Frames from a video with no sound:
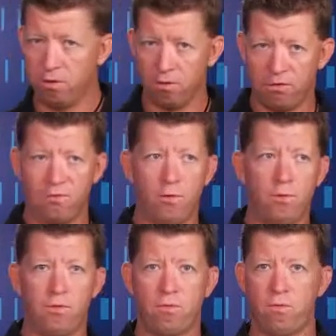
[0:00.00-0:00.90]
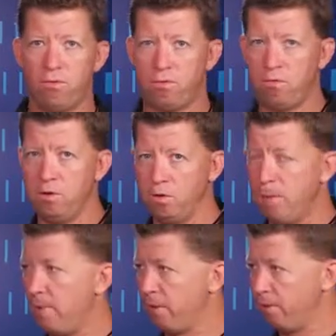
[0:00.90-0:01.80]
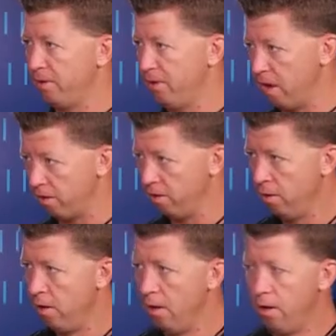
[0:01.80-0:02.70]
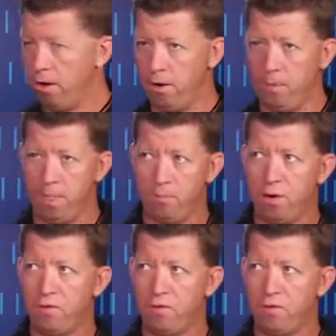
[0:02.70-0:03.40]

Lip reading: or so with the popularity of Docker. But it's